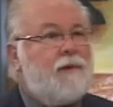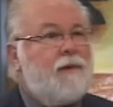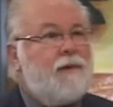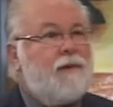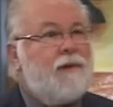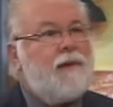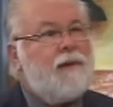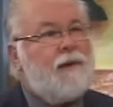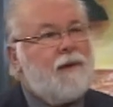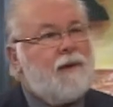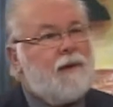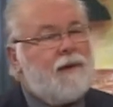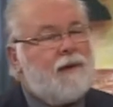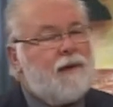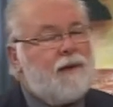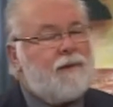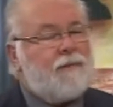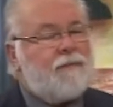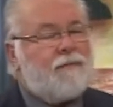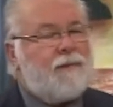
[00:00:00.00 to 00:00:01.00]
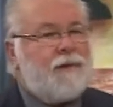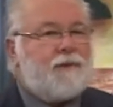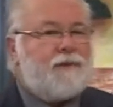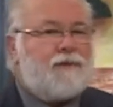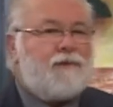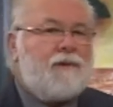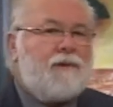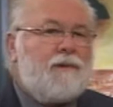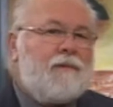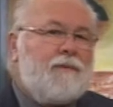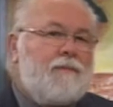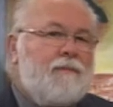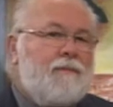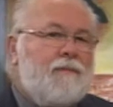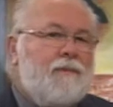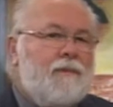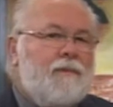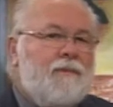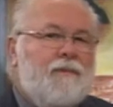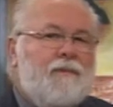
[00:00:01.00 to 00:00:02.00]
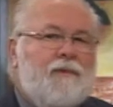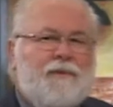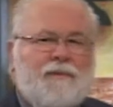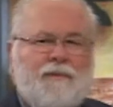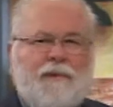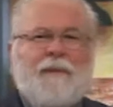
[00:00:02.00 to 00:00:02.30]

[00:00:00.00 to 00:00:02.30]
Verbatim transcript: Mm-hmm. Um, and so when